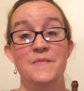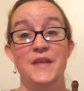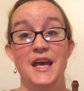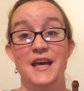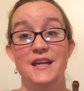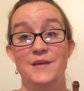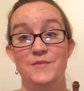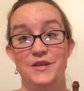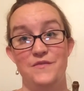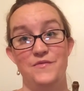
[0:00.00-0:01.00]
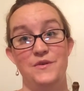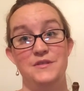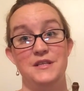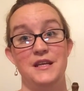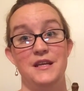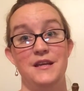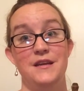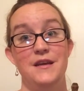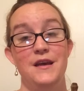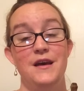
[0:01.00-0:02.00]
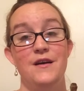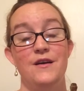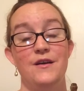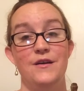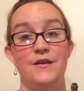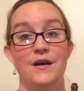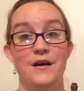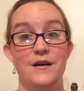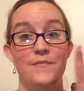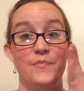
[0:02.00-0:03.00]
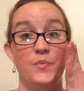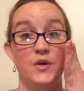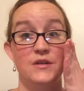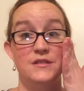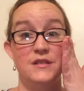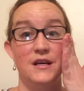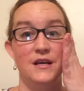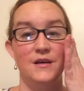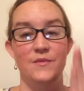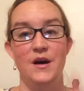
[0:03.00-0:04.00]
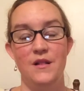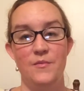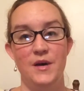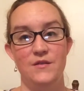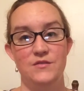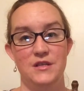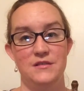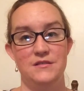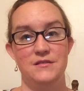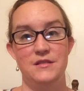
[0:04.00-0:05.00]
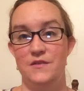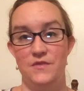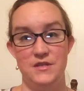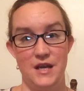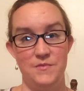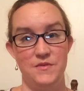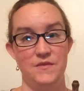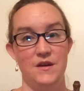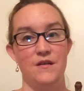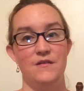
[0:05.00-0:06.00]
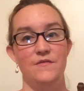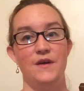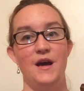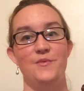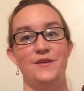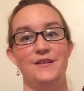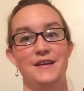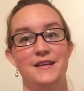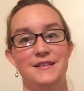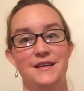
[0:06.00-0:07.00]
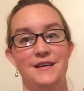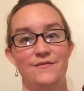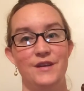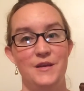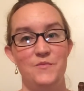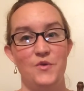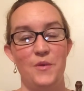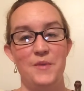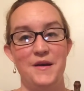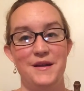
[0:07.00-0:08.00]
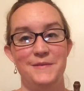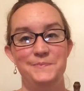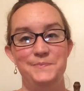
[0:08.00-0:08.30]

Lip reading: and I'm looking forward to getting her books all about just the different types of yarn and fiber, and reading more about it.